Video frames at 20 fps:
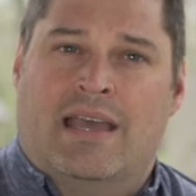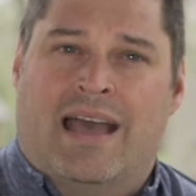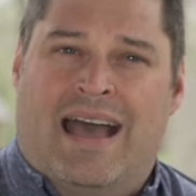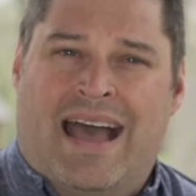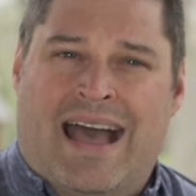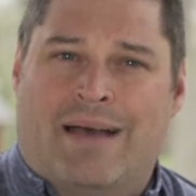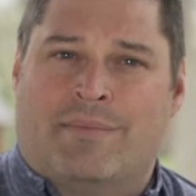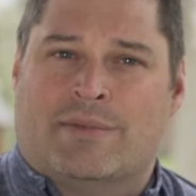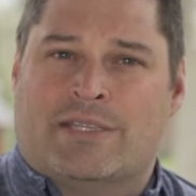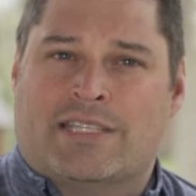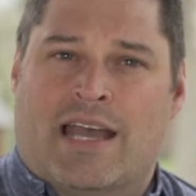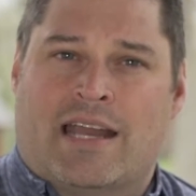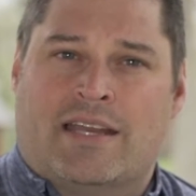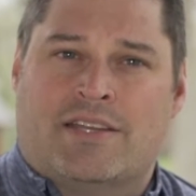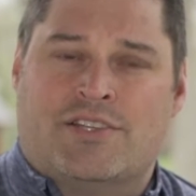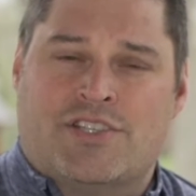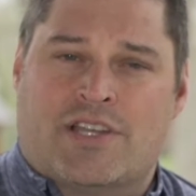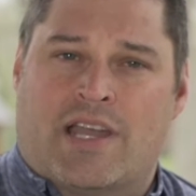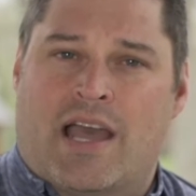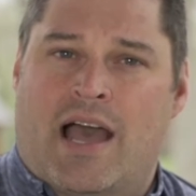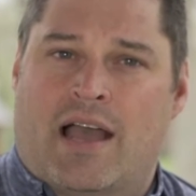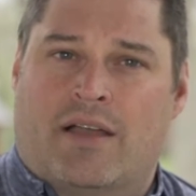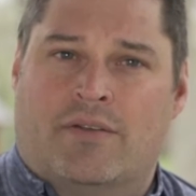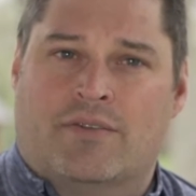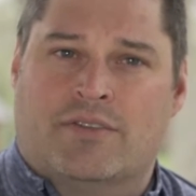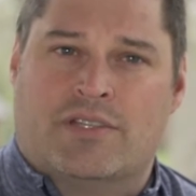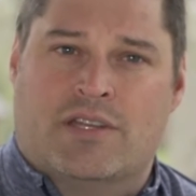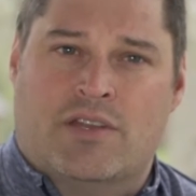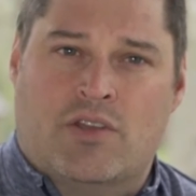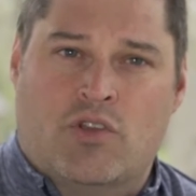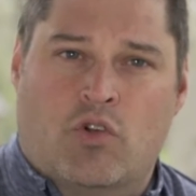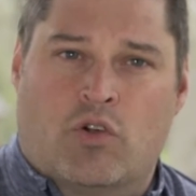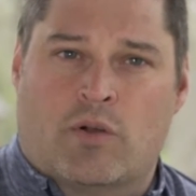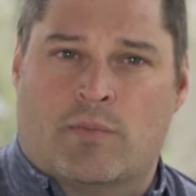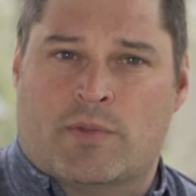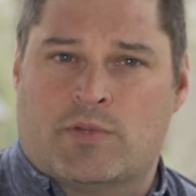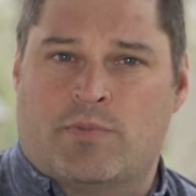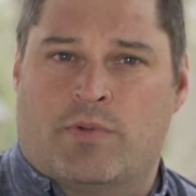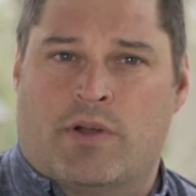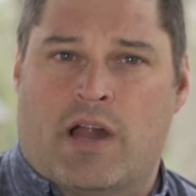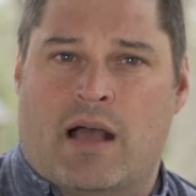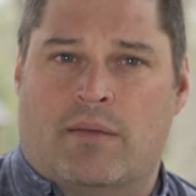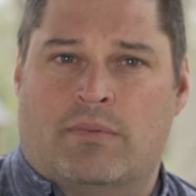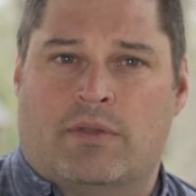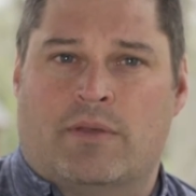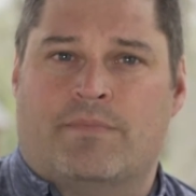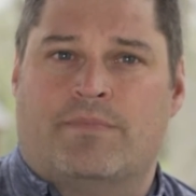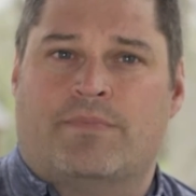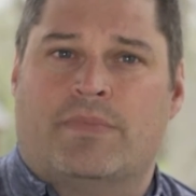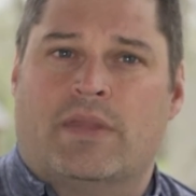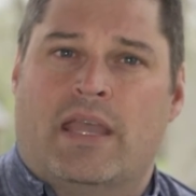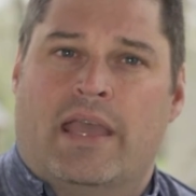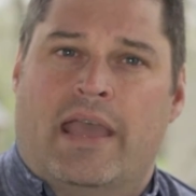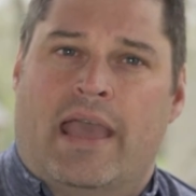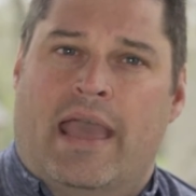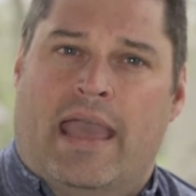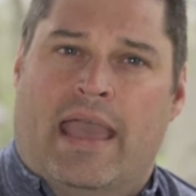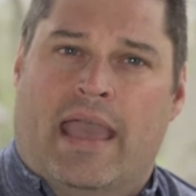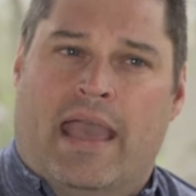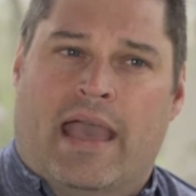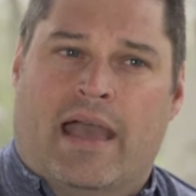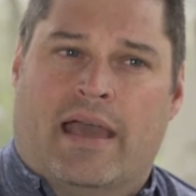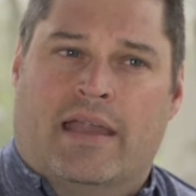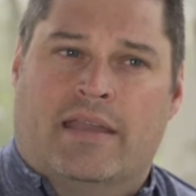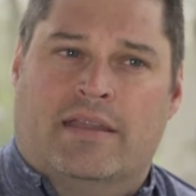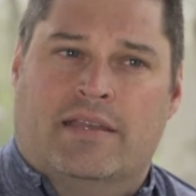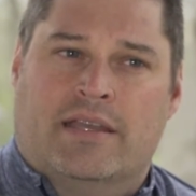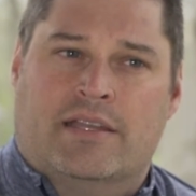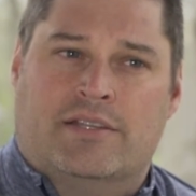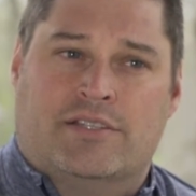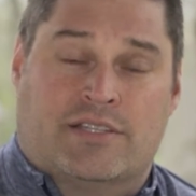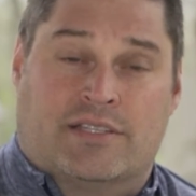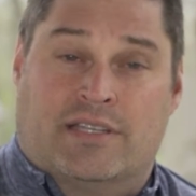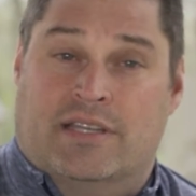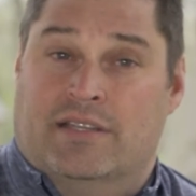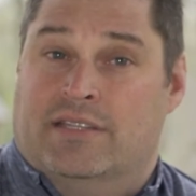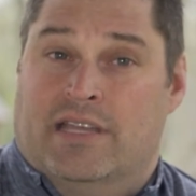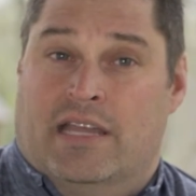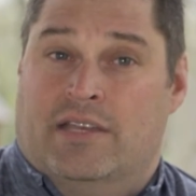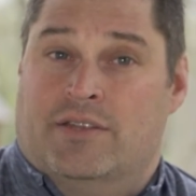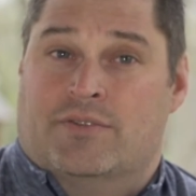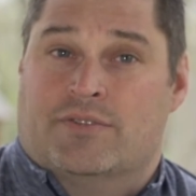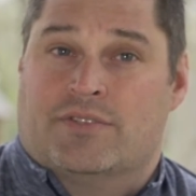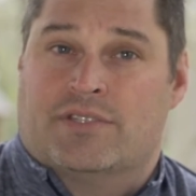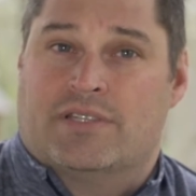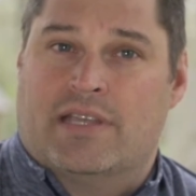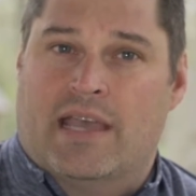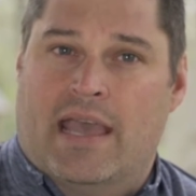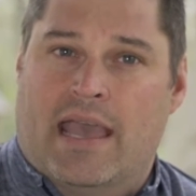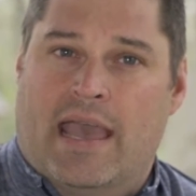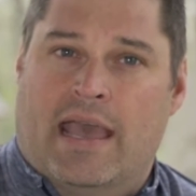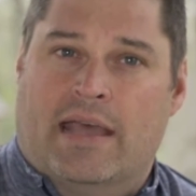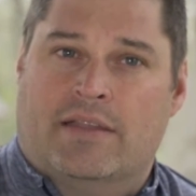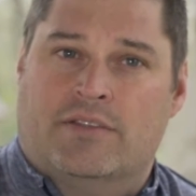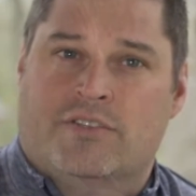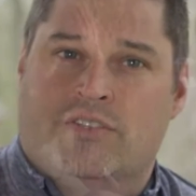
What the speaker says: homicide in Chicago is an enormous problem, and it just continues. And